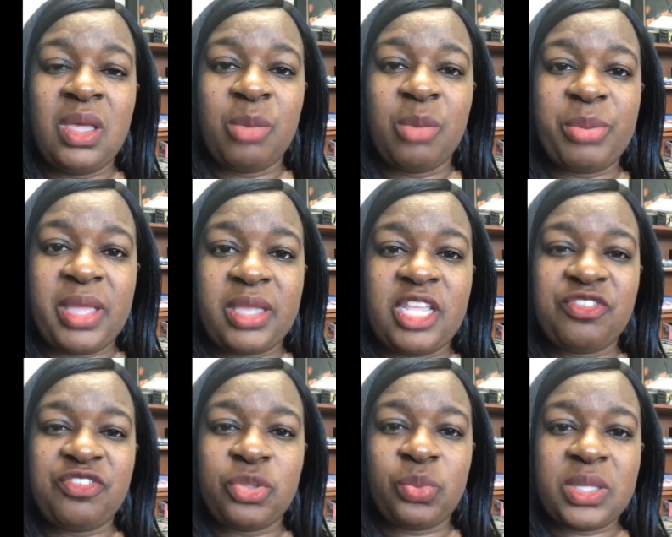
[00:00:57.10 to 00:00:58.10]
But
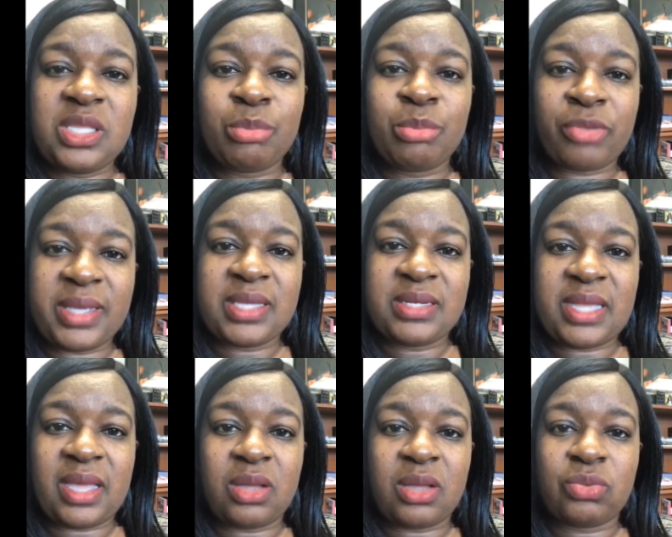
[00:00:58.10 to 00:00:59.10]
if you really break it
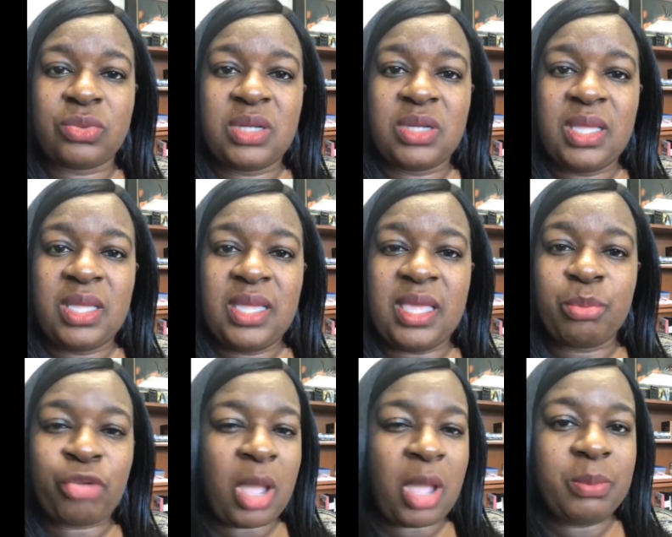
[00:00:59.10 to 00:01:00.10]
down, it
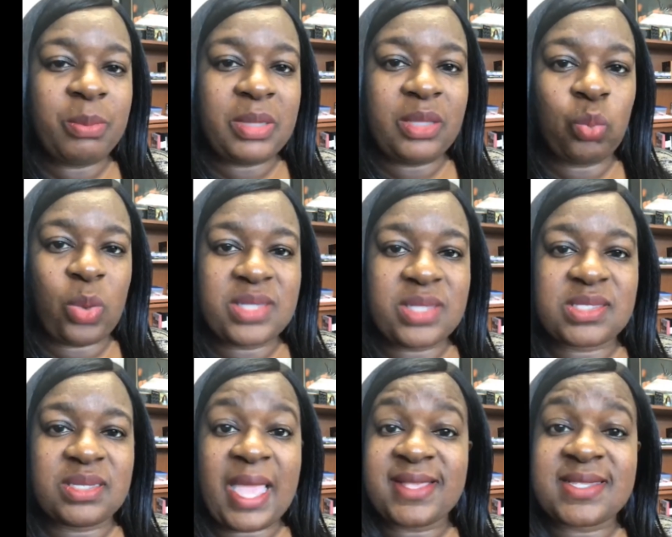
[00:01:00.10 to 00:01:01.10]
probably
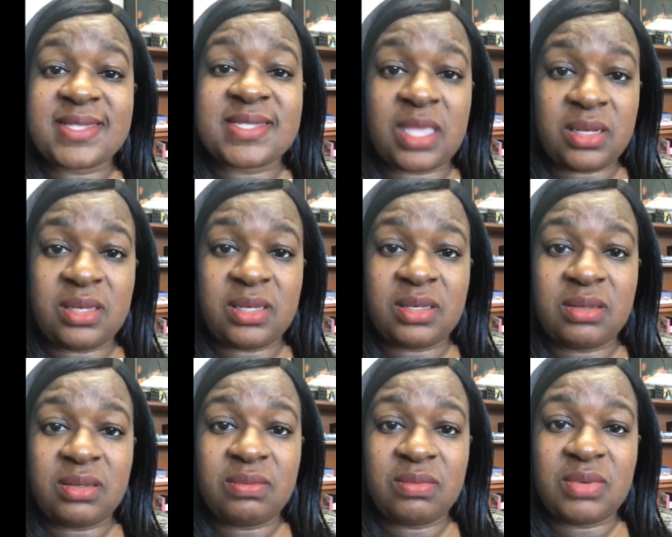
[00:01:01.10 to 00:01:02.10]
wasn't as sudden
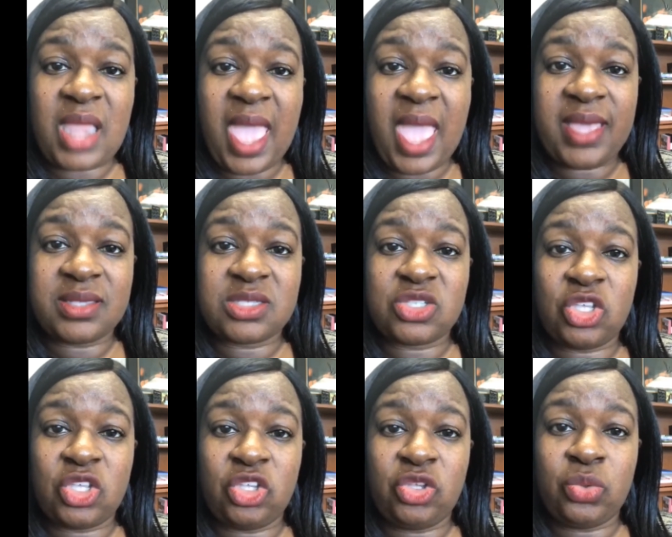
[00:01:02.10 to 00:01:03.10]
as
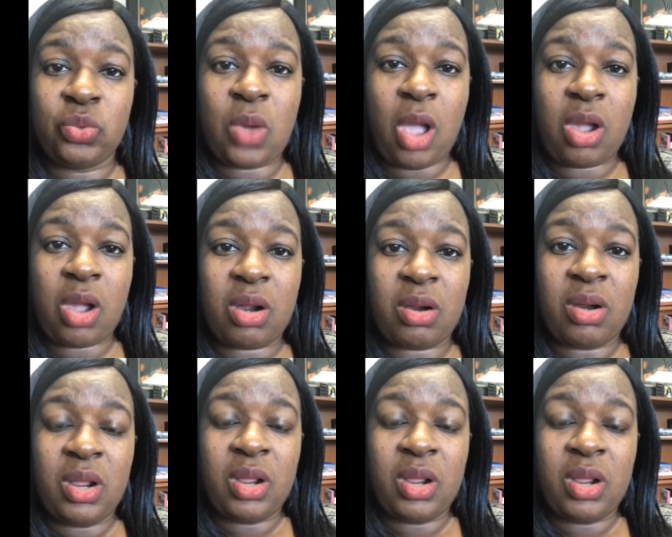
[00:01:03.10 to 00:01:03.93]
you are